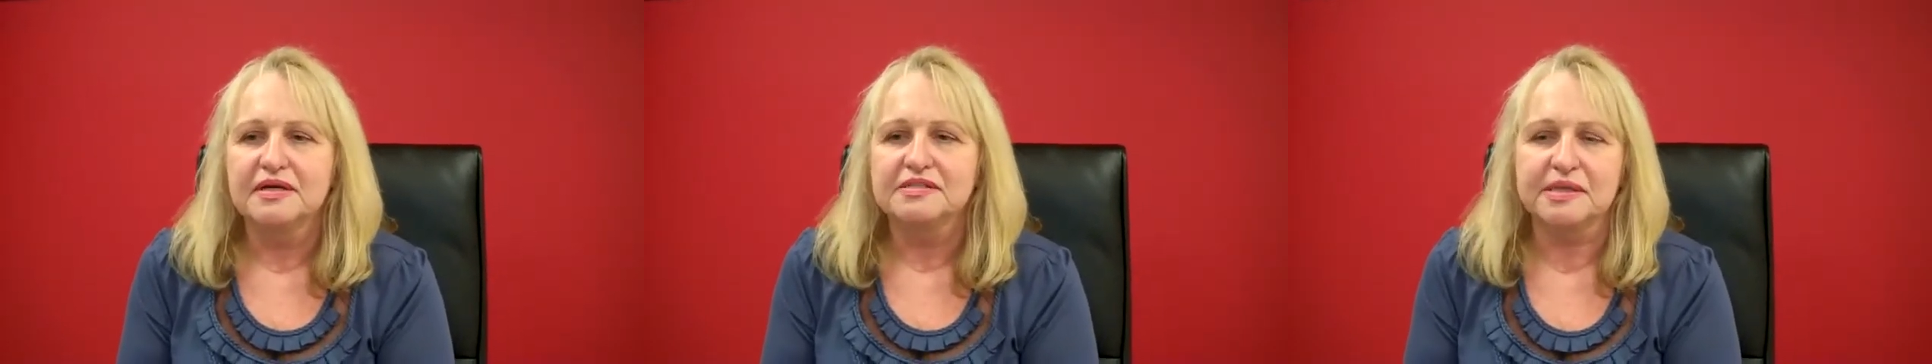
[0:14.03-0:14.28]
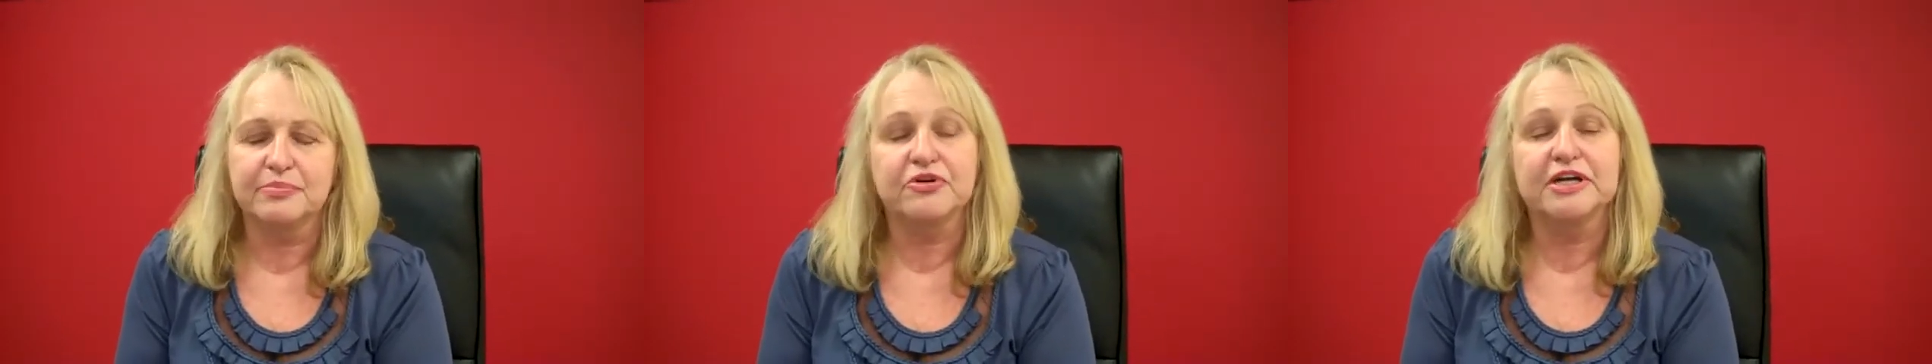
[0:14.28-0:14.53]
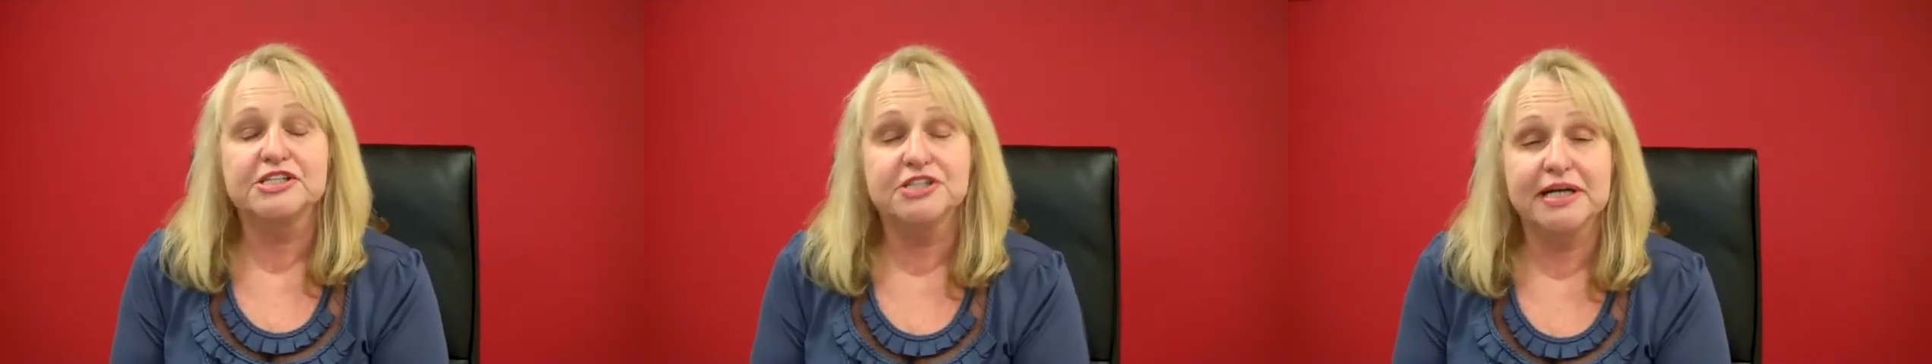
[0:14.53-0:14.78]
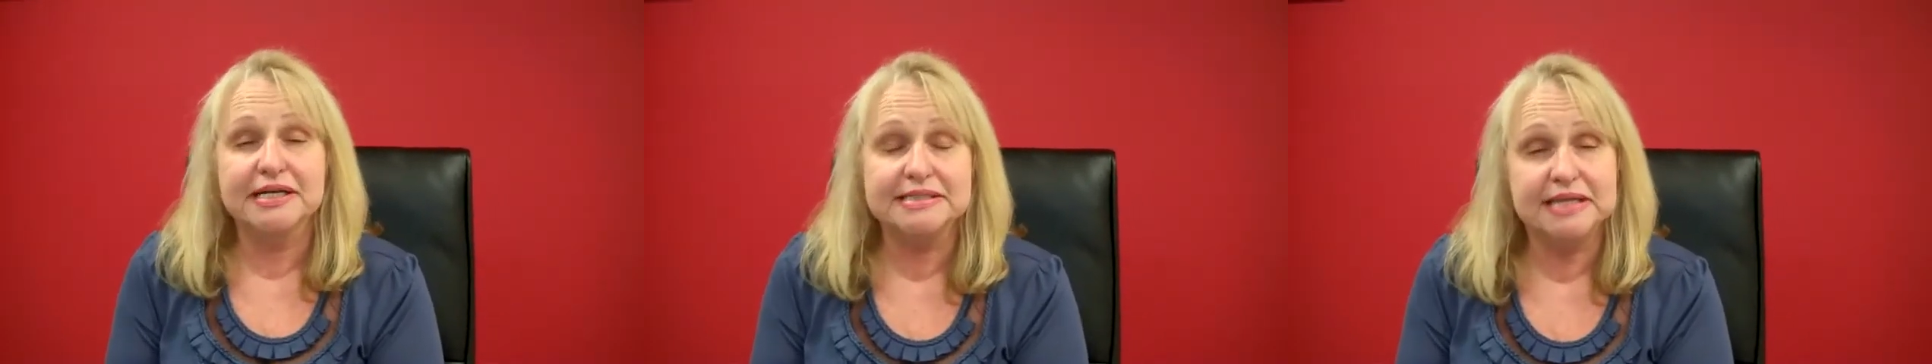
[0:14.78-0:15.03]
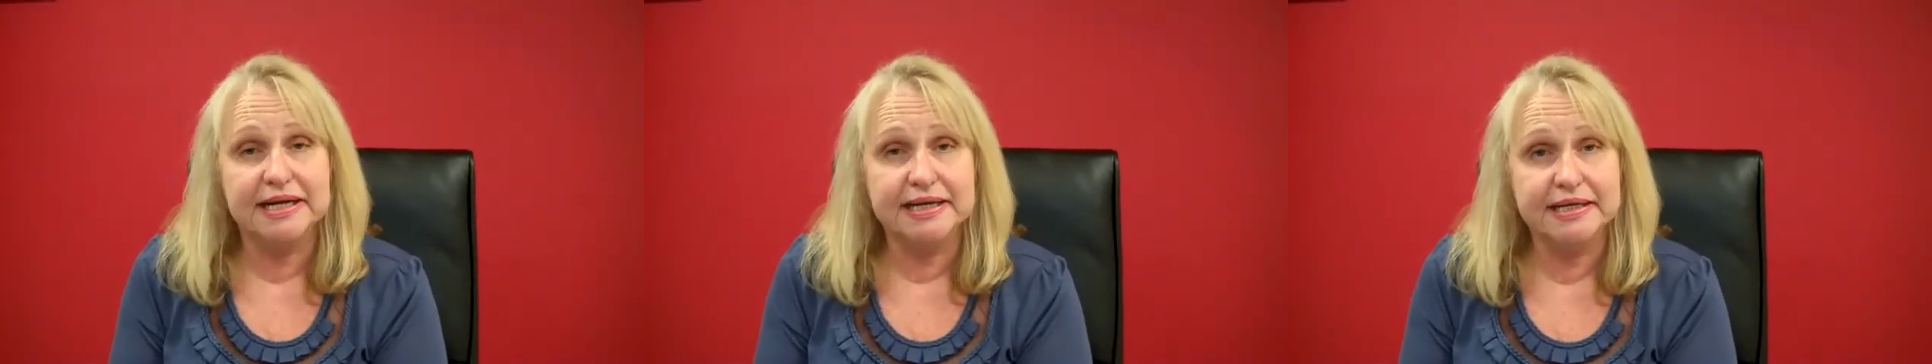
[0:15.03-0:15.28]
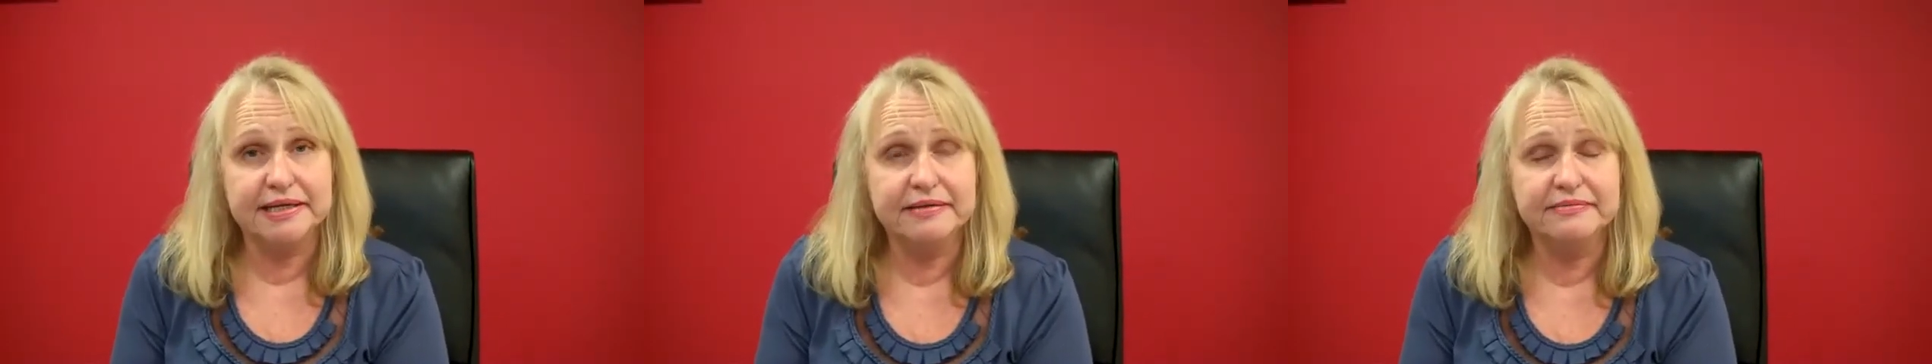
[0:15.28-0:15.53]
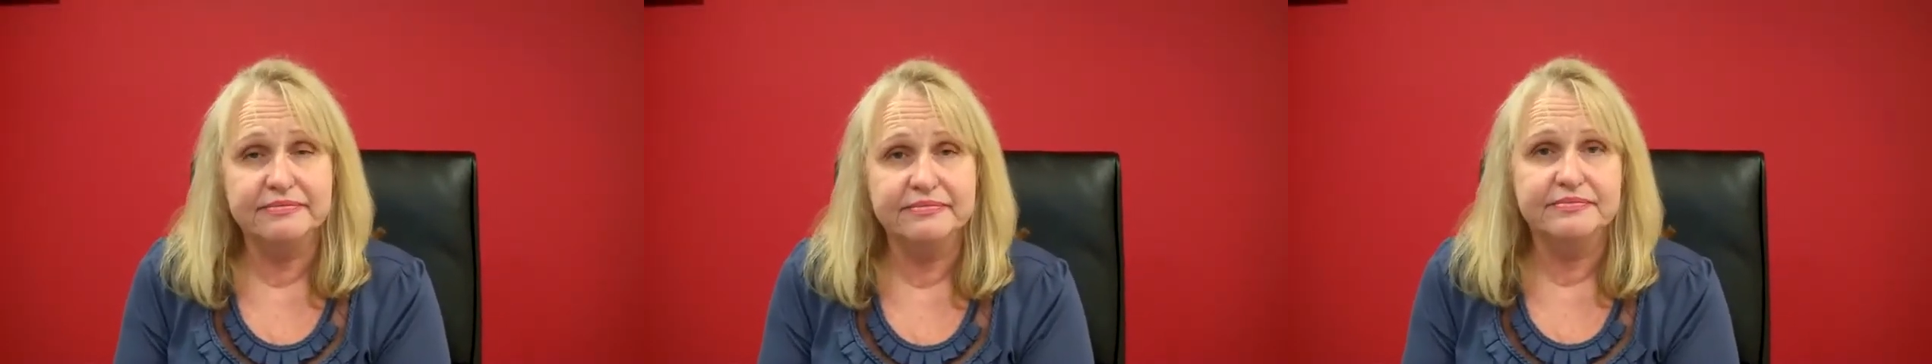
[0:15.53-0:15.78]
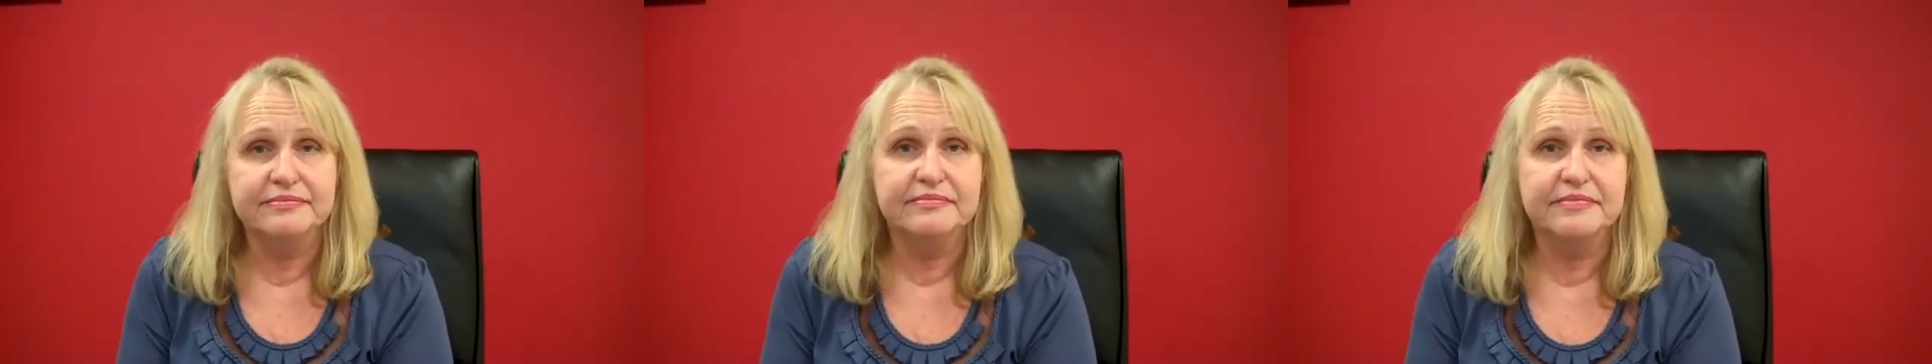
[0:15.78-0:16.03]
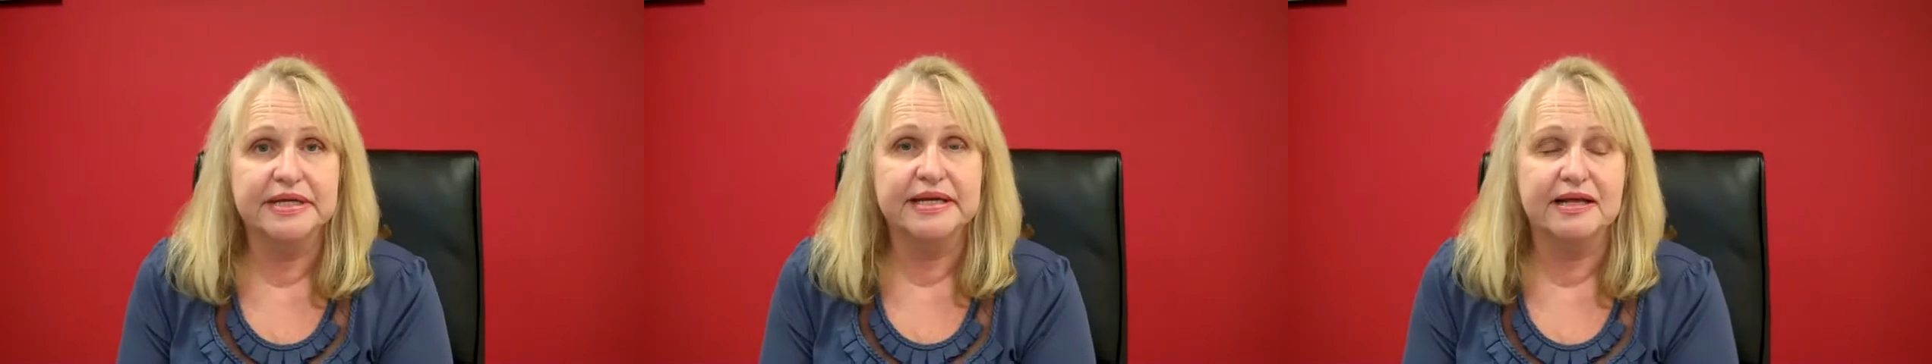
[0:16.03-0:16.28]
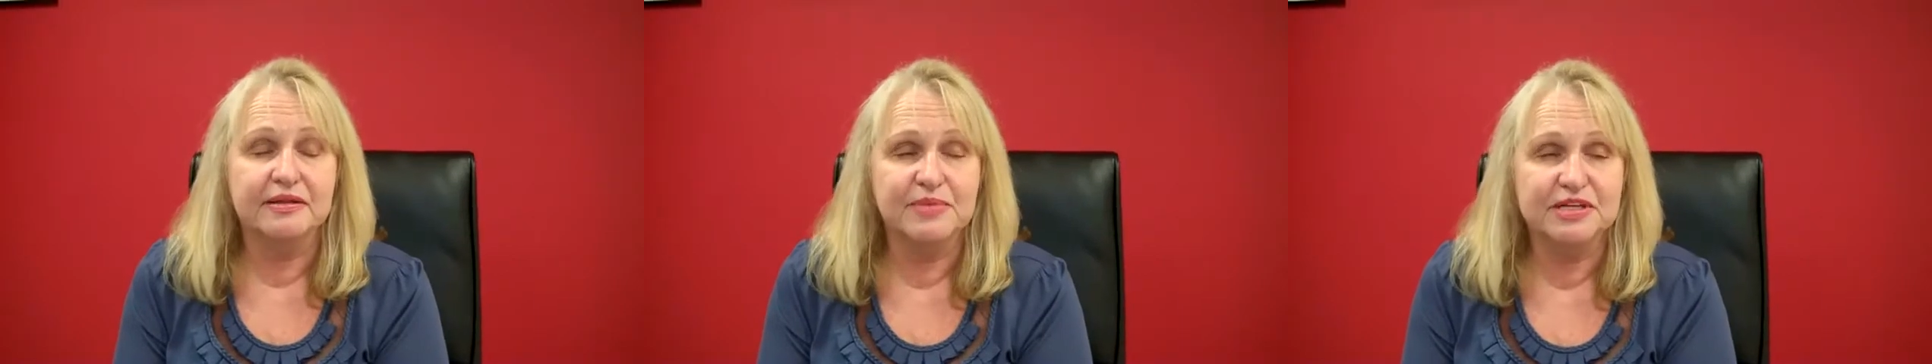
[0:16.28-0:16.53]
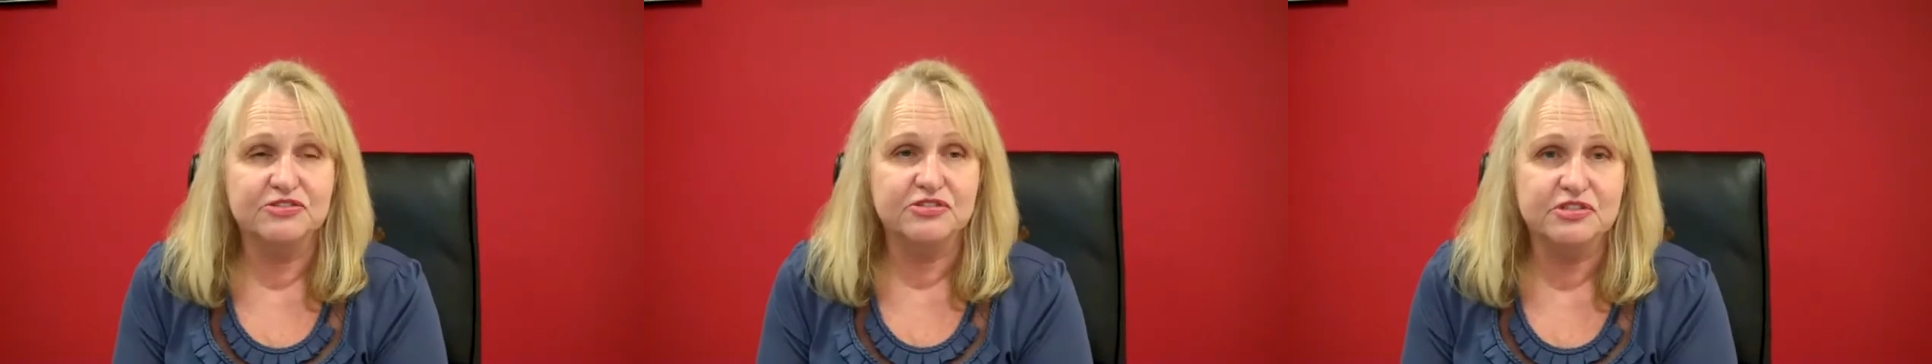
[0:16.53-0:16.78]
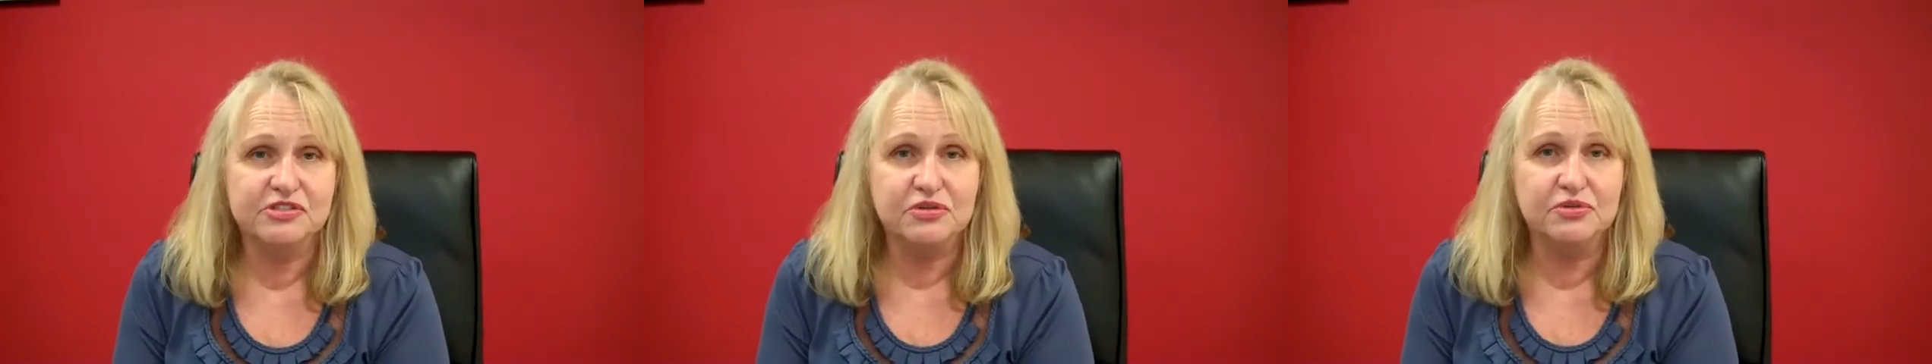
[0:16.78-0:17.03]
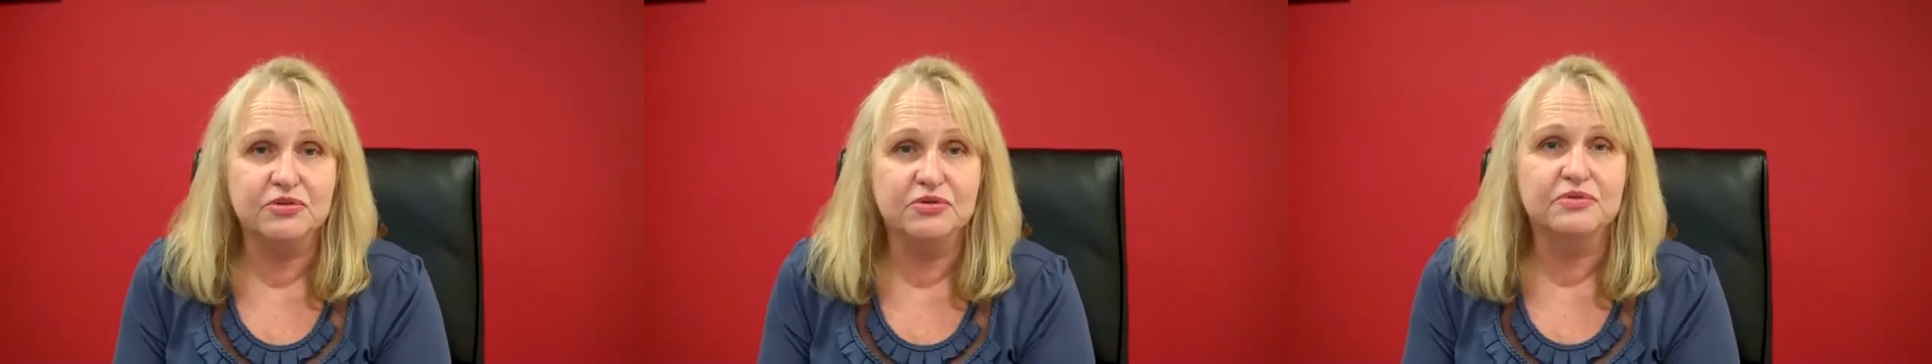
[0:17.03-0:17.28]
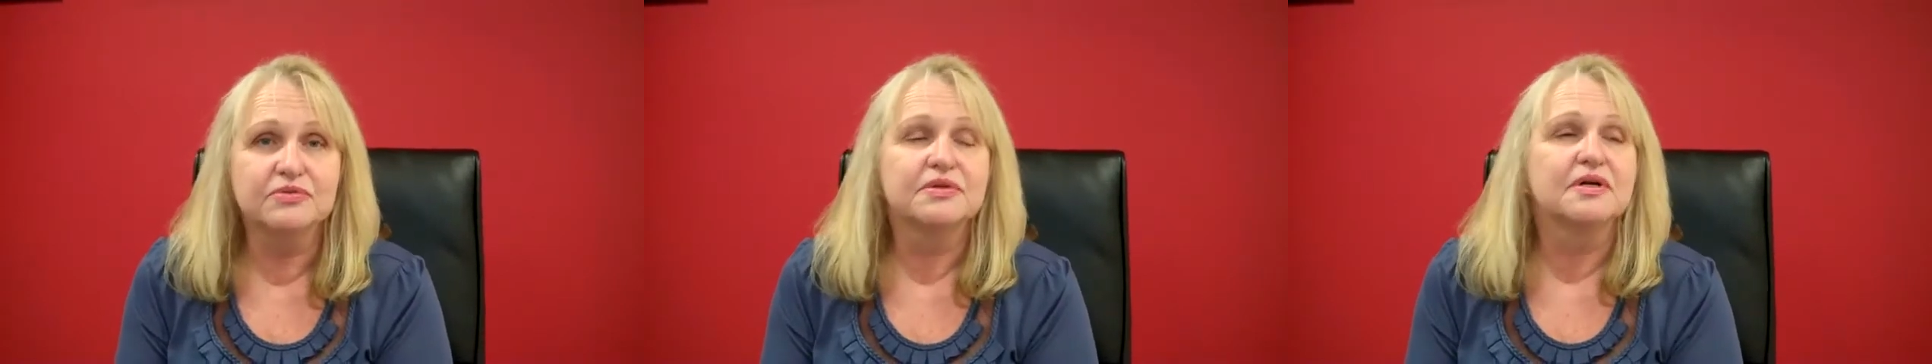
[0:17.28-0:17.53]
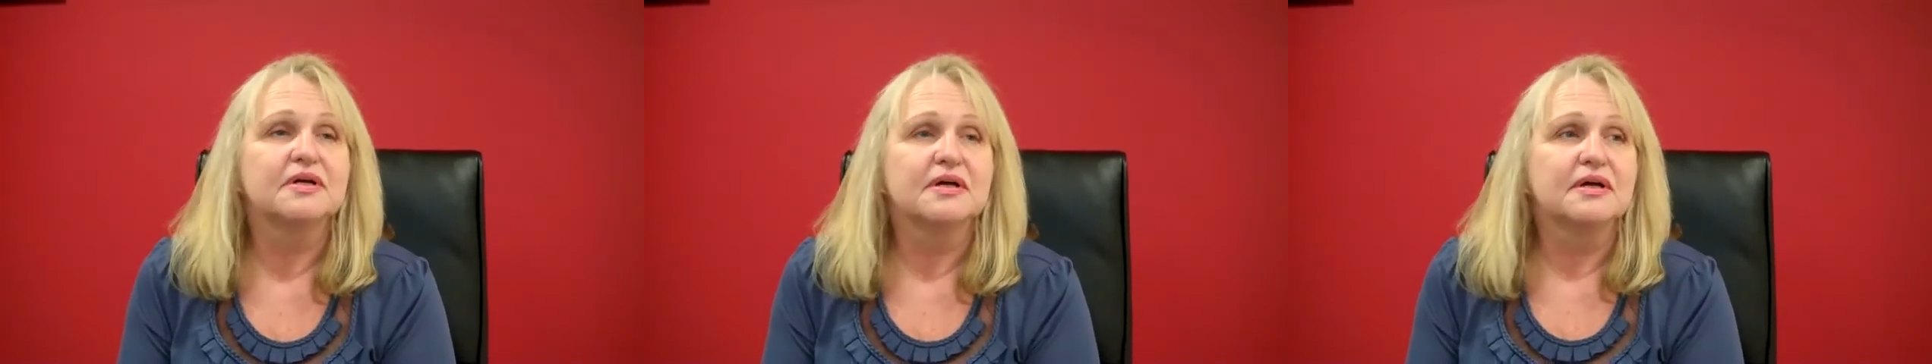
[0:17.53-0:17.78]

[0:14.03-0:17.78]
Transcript: separation anxiety in elementary school,